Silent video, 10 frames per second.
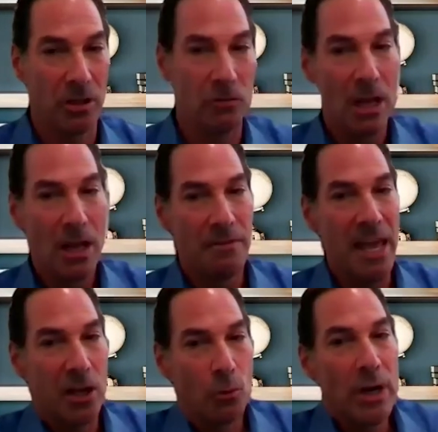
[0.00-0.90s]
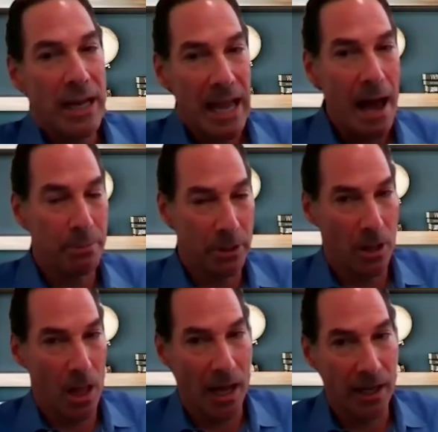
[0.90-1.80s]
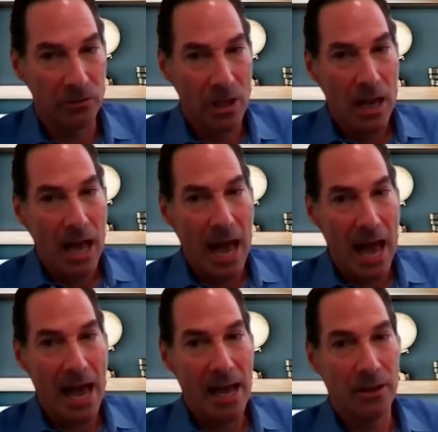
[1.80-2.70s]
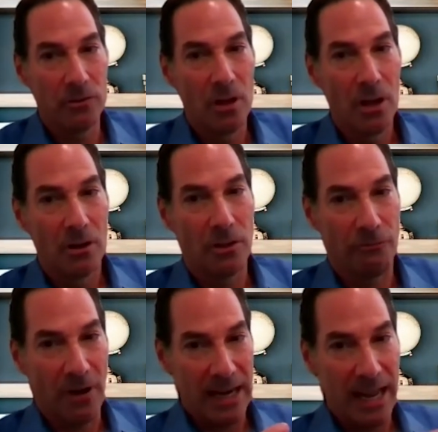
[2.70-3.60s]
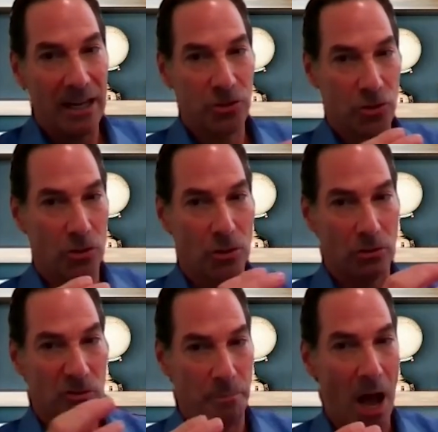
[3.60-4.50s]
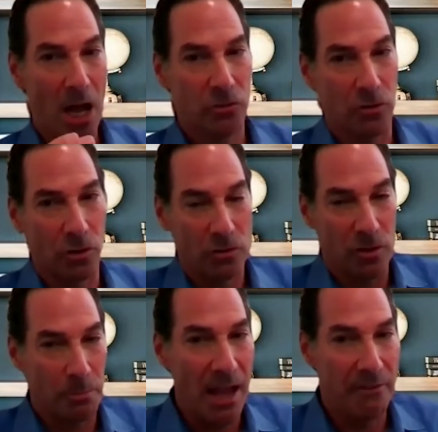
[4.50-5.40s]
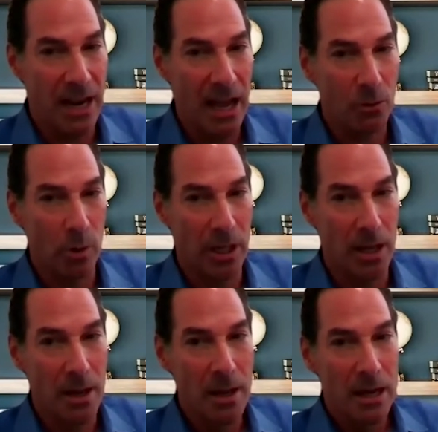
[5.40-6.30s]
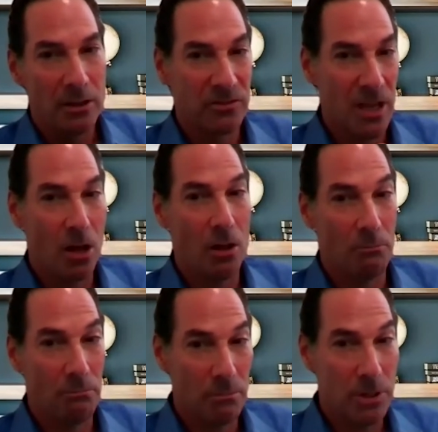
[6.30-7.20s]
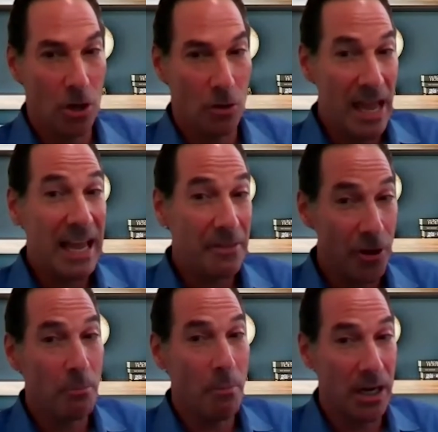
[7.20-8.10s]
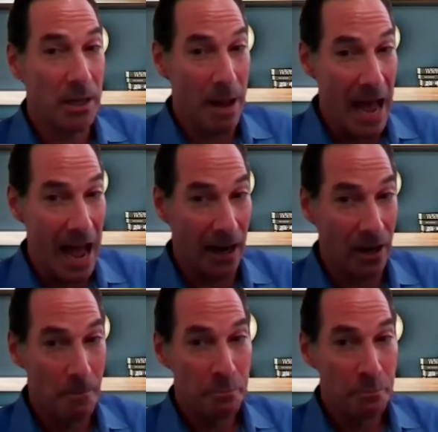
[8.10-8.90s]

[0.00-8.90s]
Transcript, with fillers: is they can recapitalize and the financial sponsors, the private equity, sell, you know, they get their money back.